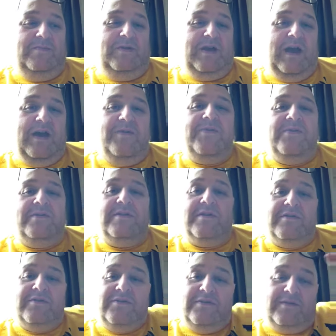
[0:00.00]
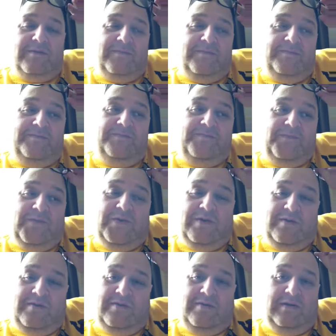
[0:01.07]
catheter out.
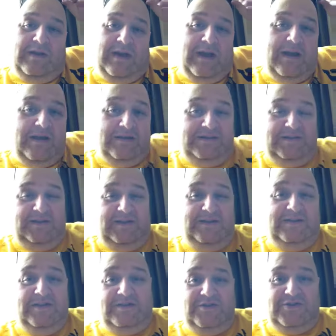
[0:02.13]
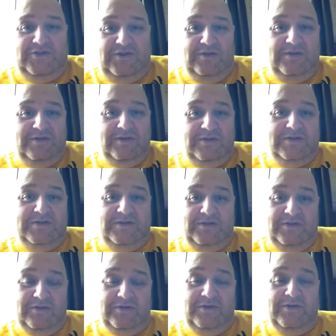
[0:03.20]
And I had said to the student nurse, you
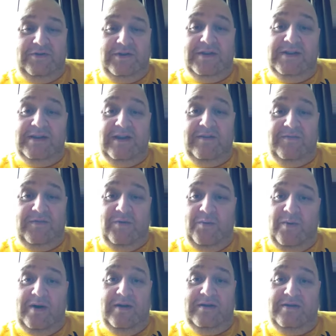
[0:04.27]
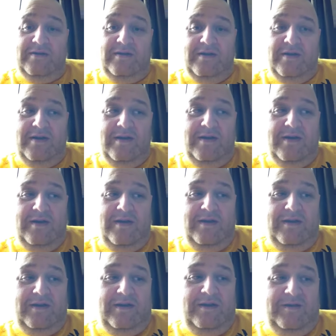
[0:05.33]
know, you can do it if you want.
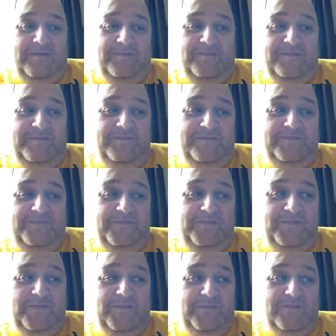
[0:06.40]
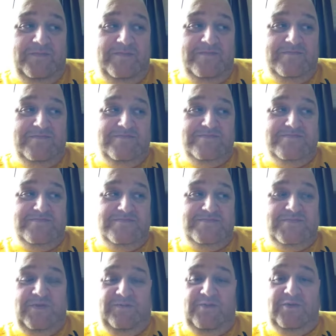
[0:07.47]

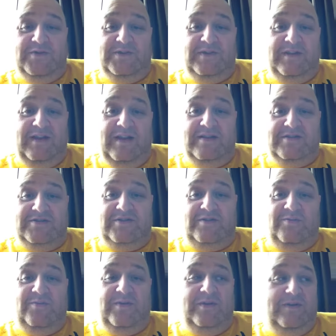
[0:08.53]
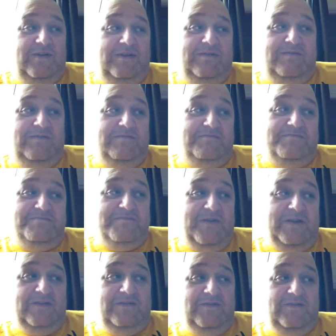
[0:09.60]
They've got to learn somewhere. And
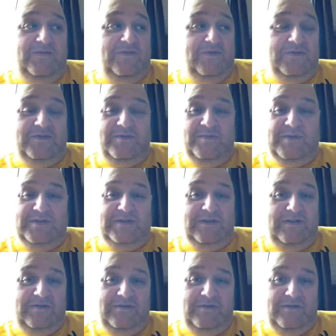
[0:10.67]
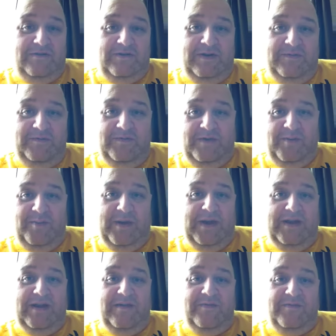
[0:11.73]
I just thought to myself, you know, I'm for a
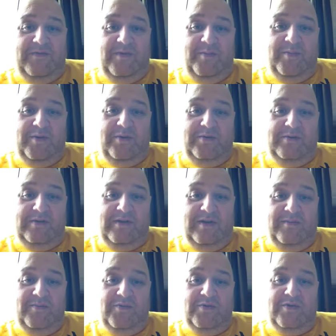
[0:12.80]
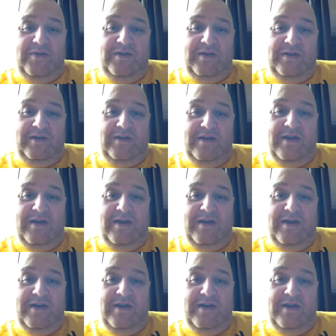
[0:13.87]
penny, I'm for a pound. I'm not going to...